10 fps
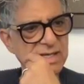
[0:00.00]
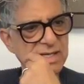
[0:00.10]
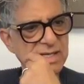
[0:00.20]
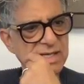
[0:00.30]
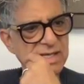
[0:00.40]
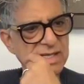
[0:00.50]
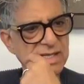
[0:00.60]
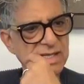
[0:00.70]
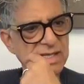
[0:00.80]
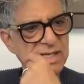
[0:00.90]

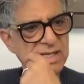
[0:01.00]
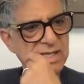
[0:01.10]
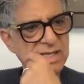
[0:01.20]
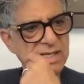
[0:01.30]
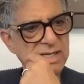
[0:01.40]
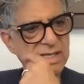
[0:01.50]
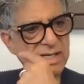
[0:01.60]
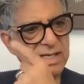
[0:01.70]
Nobody speaks.